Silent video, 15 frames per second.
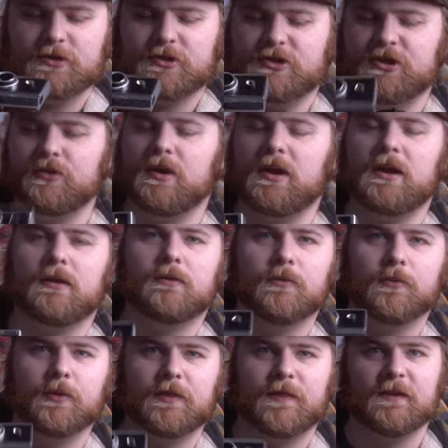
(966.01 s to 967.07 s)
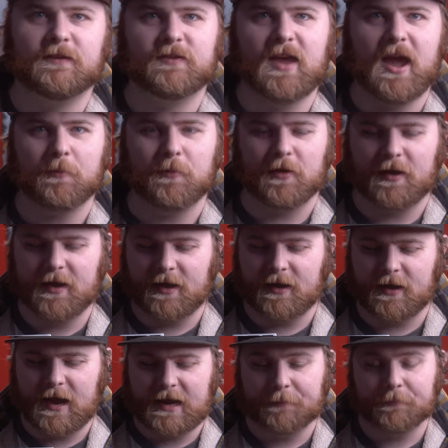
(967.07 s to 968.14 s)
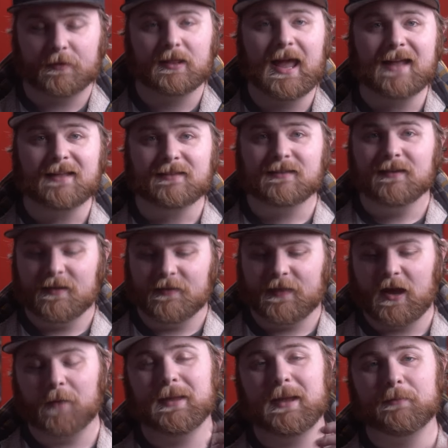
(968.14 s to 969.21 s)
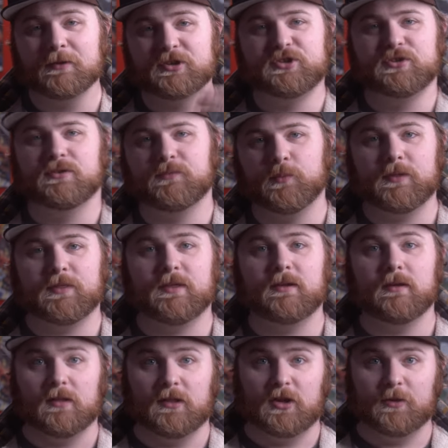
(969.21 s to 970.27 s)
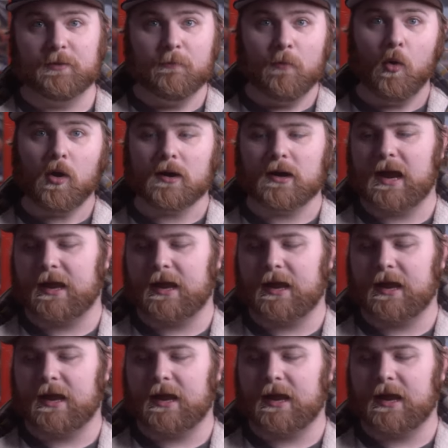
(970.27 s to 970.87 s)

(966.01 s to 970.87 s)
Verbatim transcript: shooting with this camera, and I'm glad that I'll be able to shoot with it a little bit more.